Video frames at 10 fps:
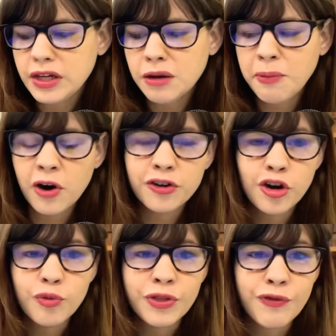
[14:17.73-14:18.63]

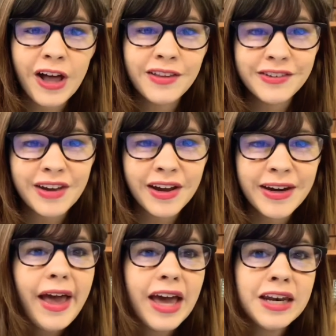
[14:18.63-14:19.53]
partnered with Valentine.
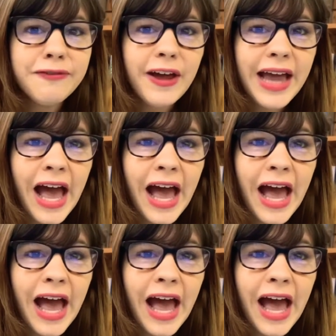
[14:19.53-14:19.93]
And if I